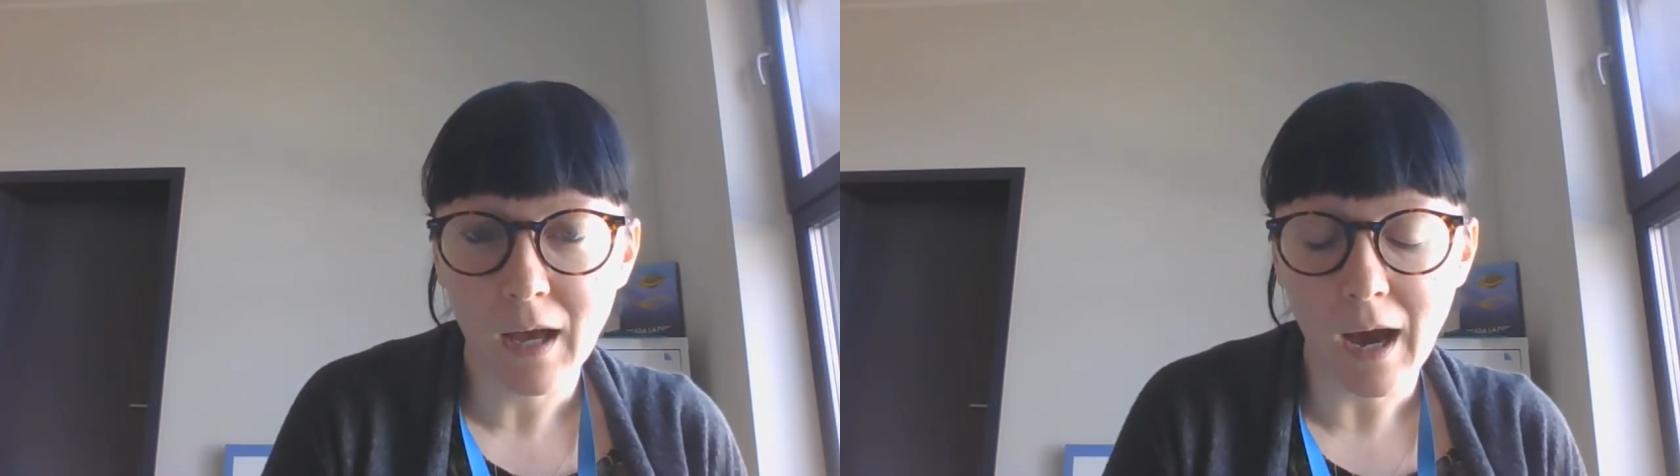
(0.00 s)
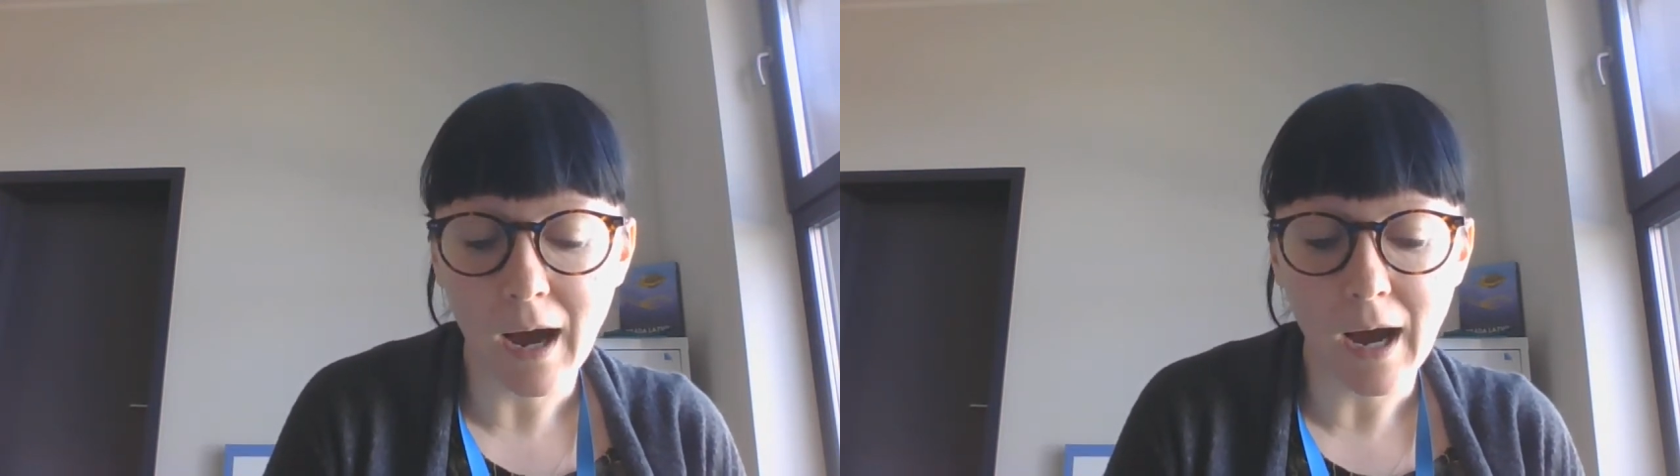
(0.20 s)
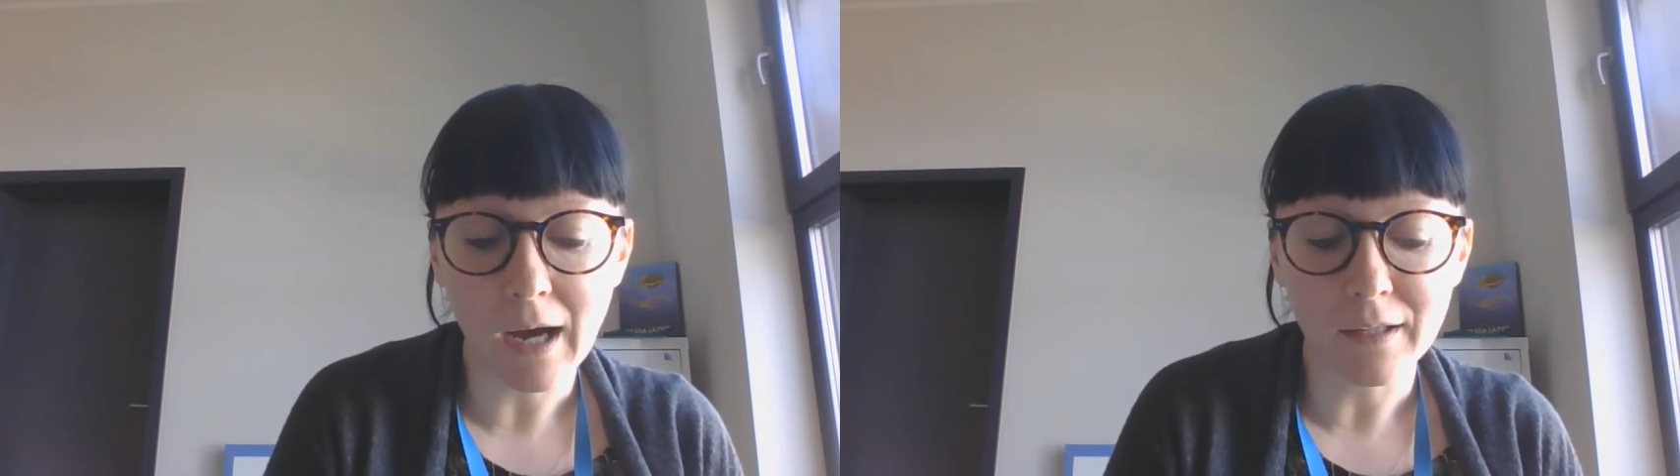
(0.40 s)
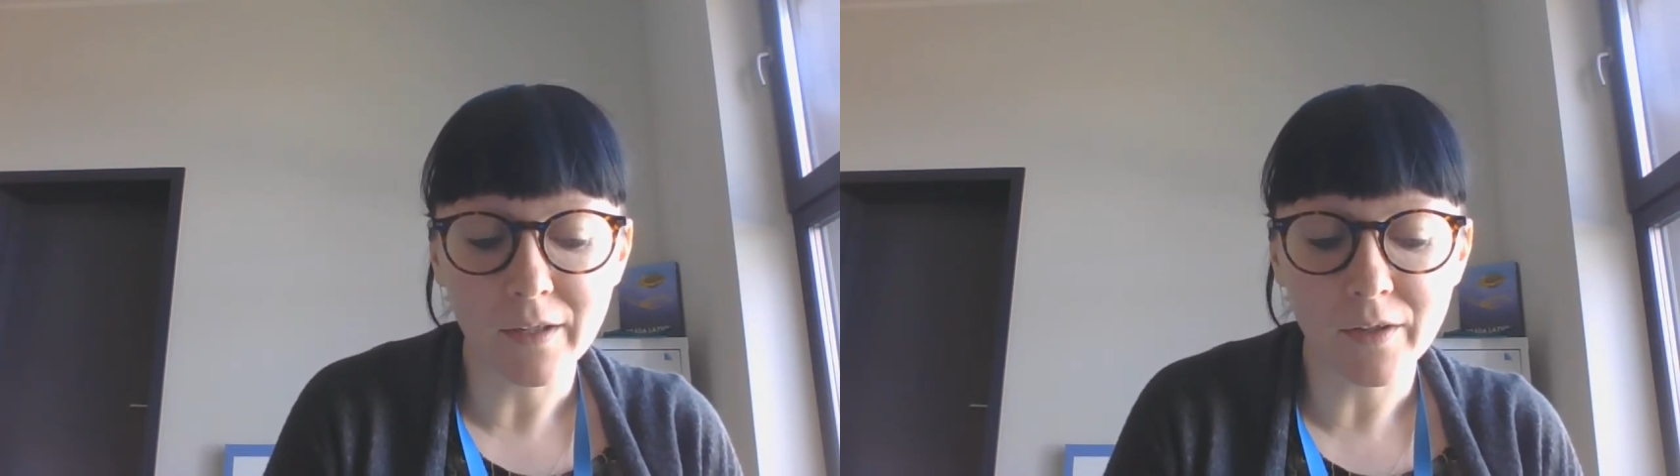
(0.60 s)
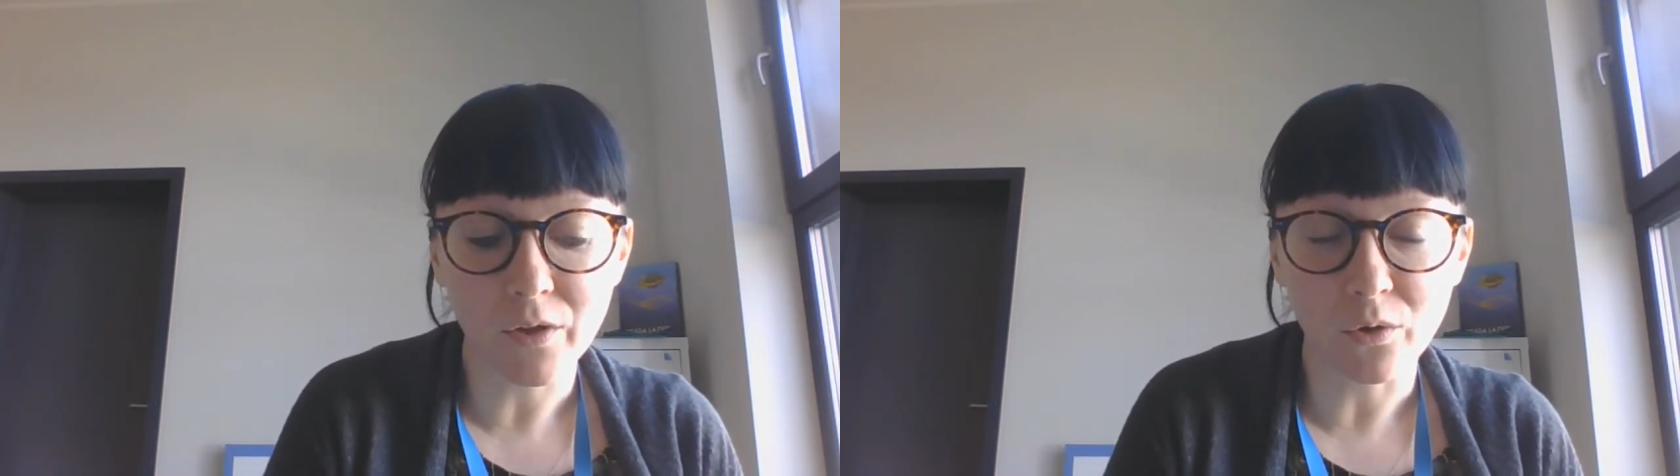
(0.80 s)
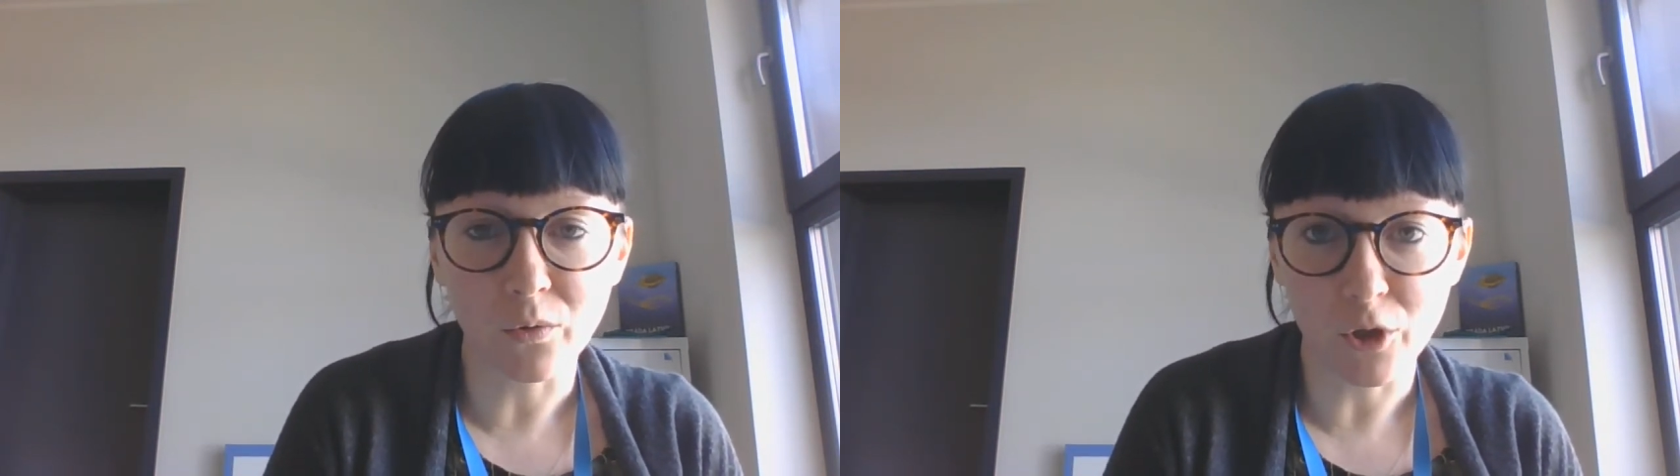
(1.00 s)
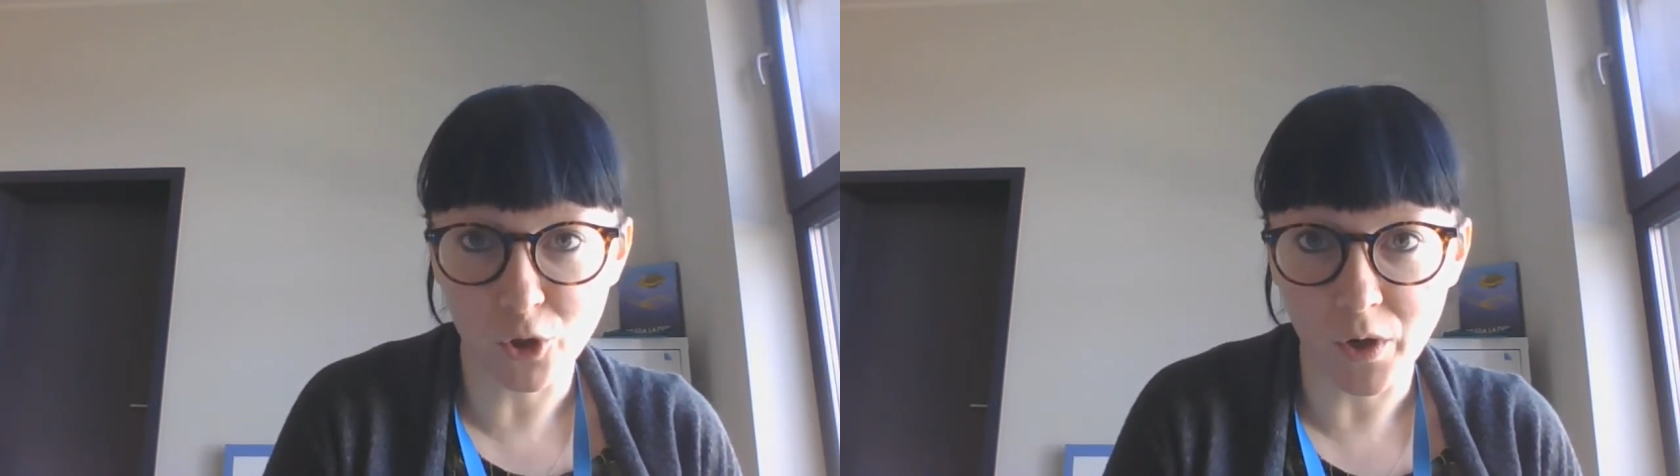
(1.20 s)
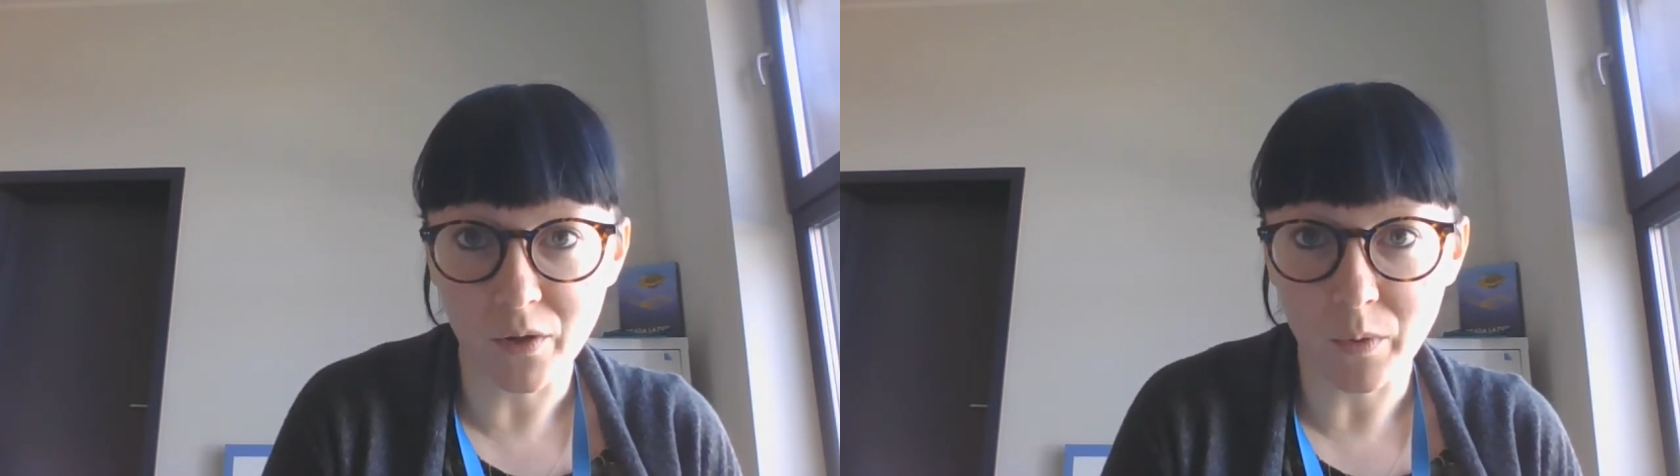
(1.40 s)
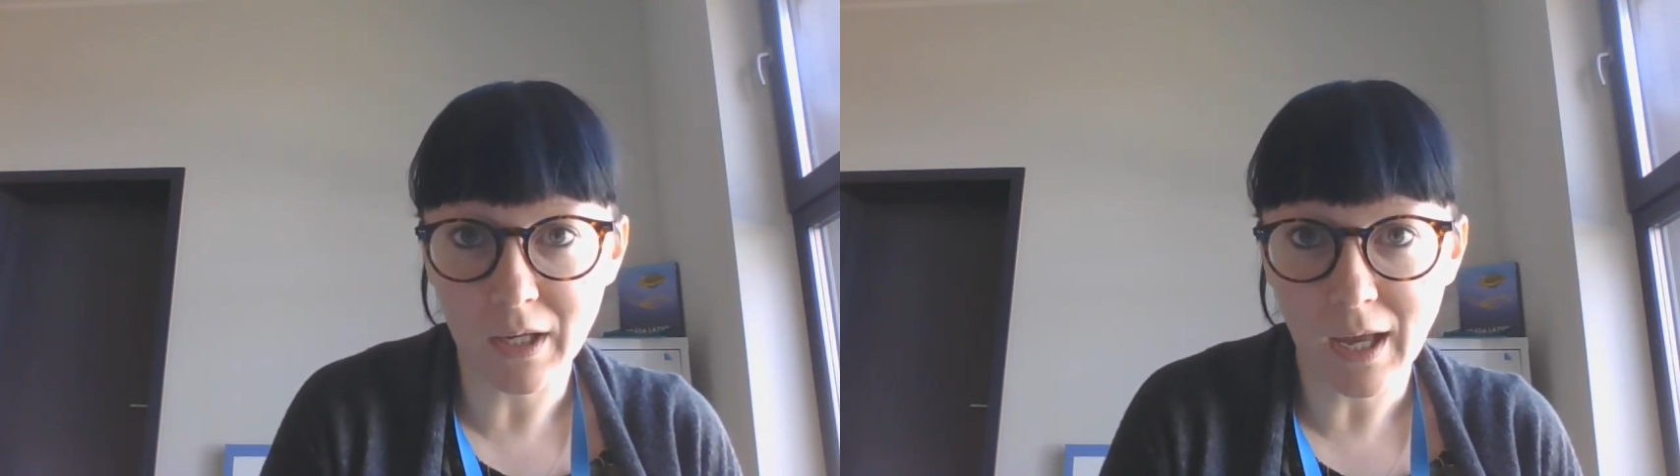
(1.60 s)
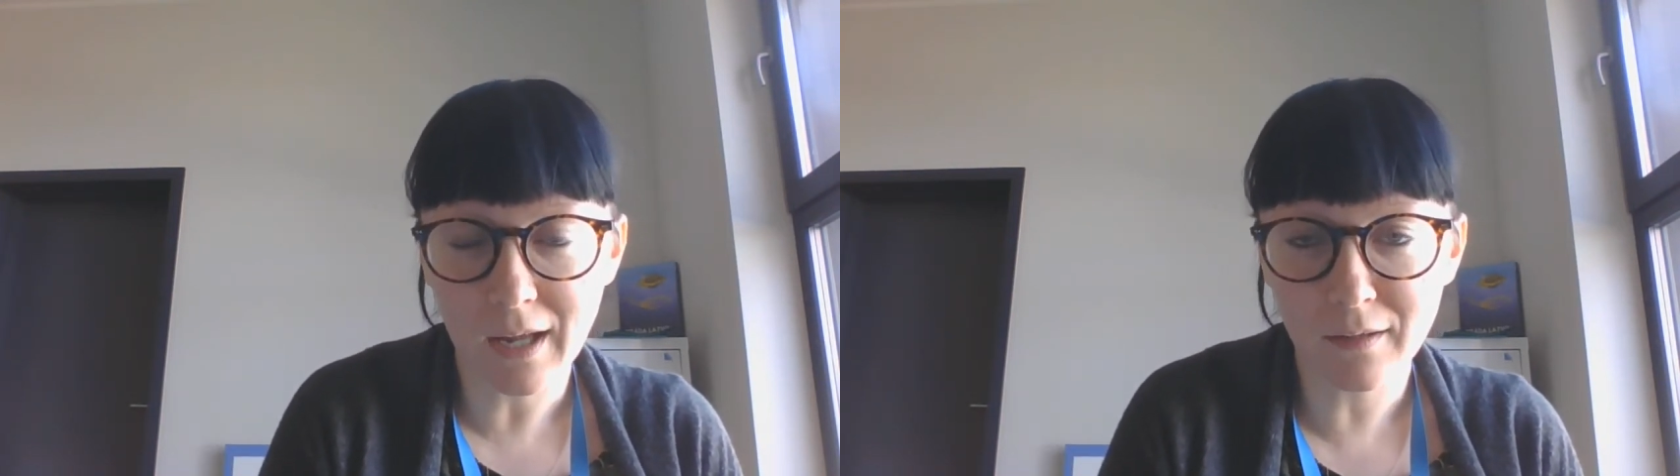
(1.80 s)
and you enjoy the
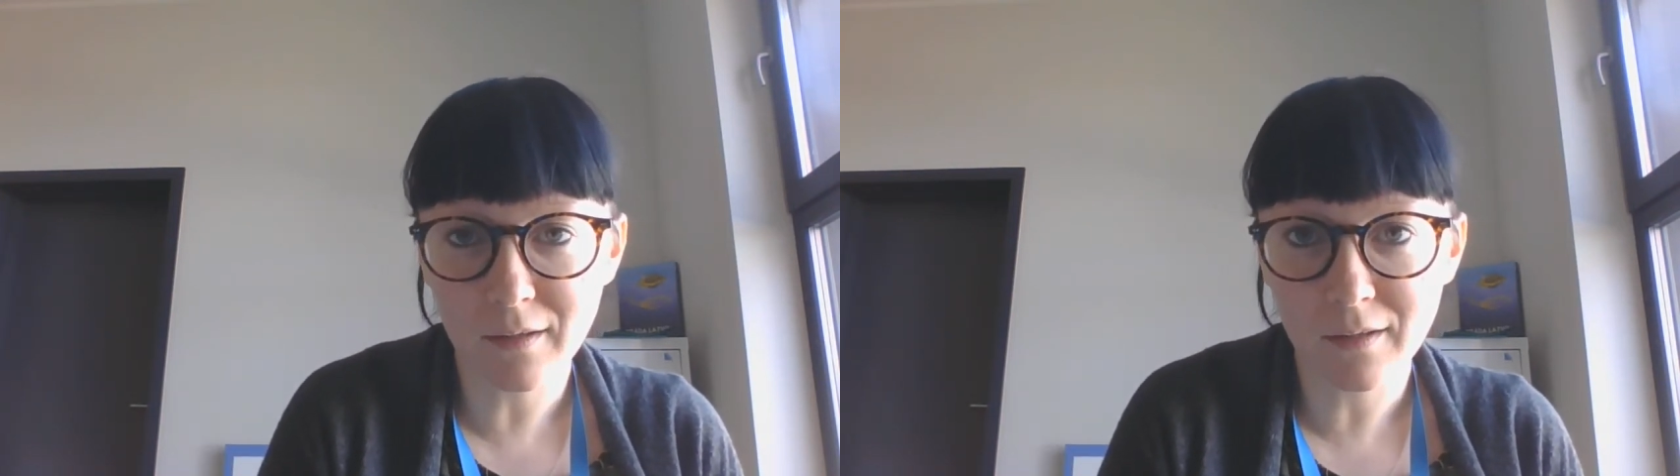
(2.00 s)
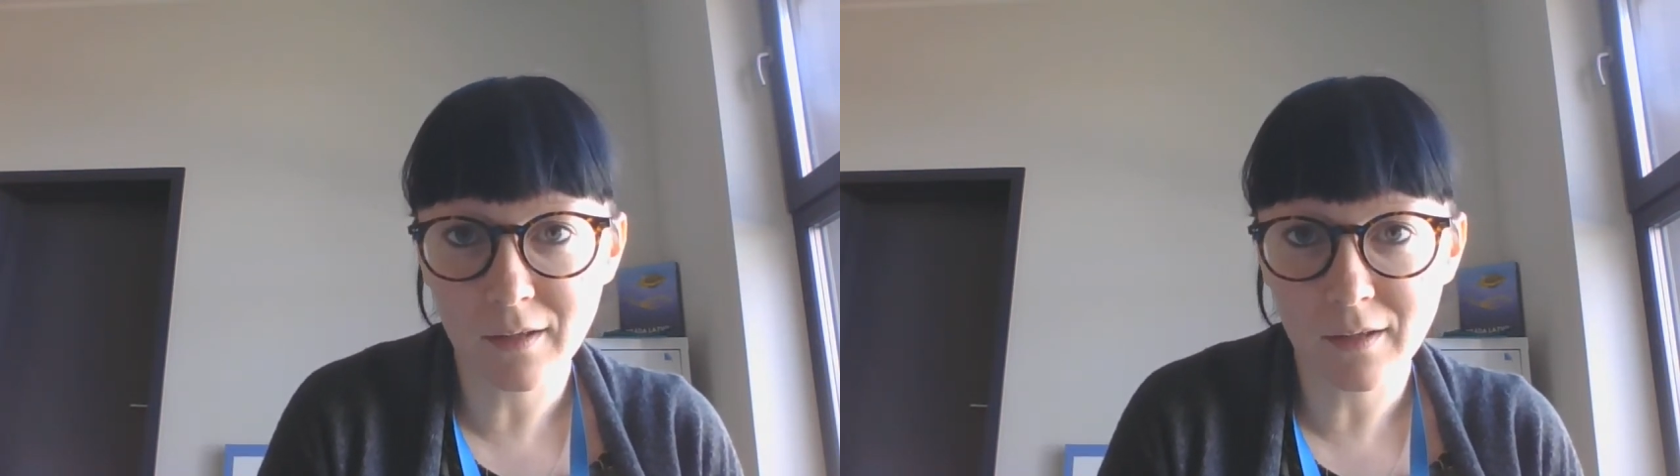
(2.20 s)
weekend,